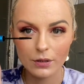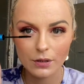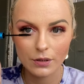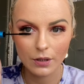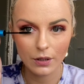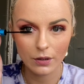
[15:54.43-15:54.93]

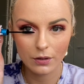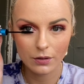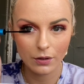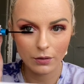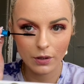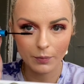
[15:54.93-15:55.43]
so that you can
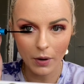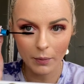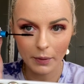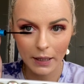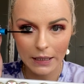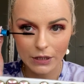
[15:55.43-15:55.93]
do your
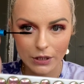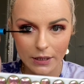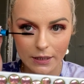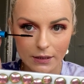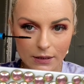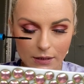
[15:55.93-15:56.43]
bottom
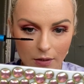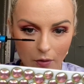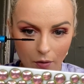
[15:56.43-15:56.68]
lashes